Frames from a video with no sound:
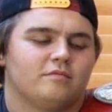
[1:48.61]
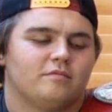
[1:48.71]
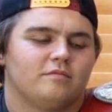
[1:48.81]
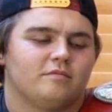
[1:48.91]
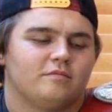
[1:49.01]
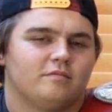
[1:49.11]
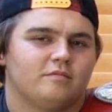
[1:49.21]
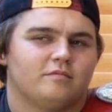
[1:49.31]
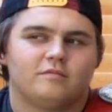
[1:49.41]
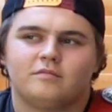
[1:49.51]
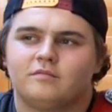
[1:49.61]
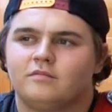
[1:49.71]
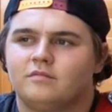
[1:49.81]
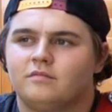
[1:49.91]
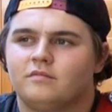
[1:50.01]

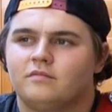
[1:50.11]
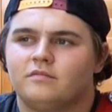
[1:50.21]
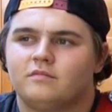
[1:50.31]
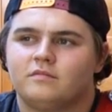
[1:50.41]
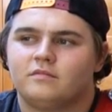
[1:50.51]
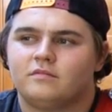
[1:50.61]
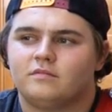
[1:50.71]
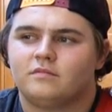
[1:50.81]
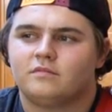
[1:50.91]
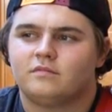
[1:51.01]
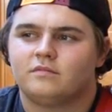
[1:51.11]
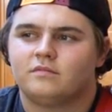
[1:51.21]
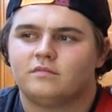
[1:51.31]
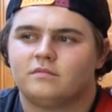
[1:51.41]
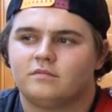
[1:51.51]

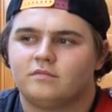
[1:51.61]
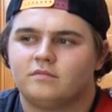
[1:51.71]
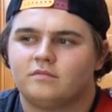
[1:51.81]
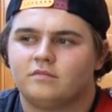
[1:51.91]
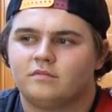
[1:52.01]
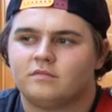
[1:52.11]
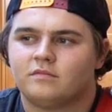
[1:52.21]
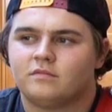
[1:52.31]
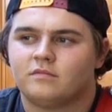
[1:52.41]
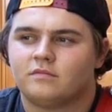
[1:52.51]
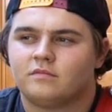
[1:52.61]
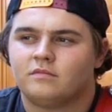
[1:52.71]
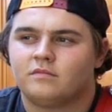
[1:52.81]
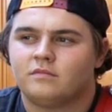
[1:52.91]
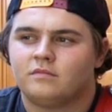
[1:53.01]

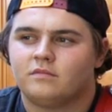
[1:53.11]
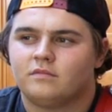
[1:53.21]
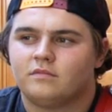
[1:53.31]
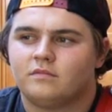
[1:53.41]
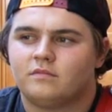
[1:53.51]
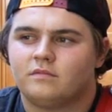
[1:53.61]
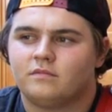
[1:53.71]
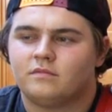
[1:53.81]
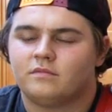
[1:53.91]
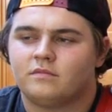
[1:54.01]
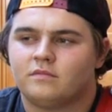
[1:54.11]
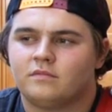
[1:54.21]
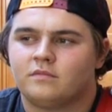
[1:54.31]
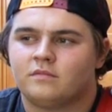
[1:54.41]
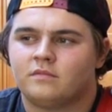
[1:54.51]

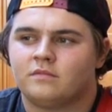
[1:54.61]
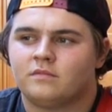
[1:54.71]
[no speech]